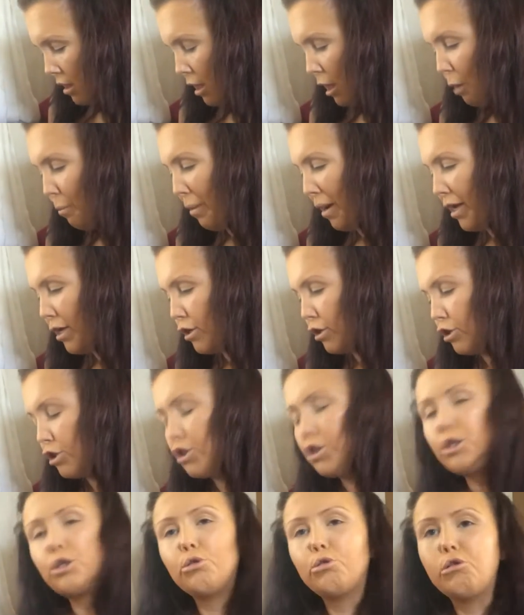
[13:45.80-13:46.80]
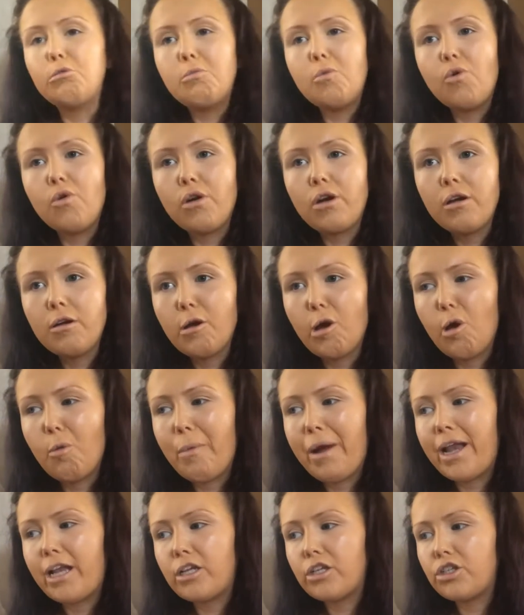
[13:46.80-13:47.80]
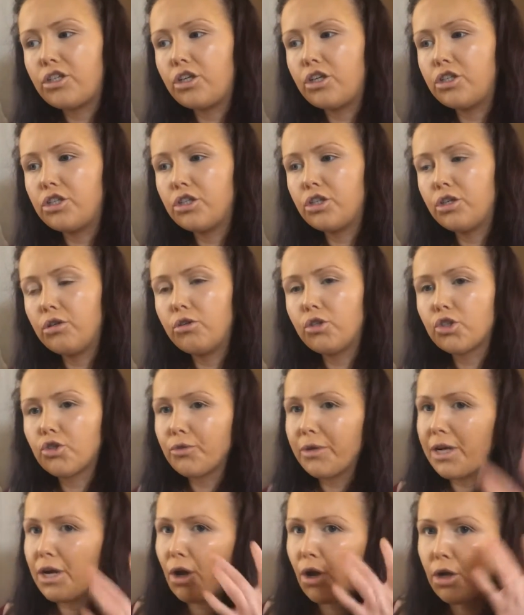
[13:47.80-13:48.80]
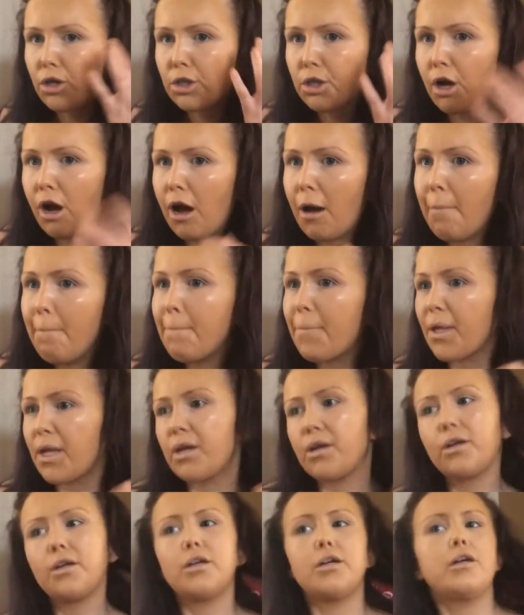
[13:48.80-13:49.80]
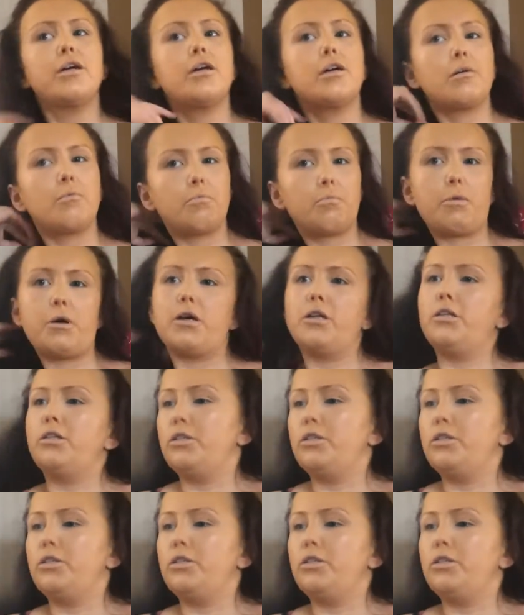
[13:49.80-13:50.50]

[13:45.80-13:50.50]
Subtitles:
I might use the glow more, or I might just use the glossary on top, but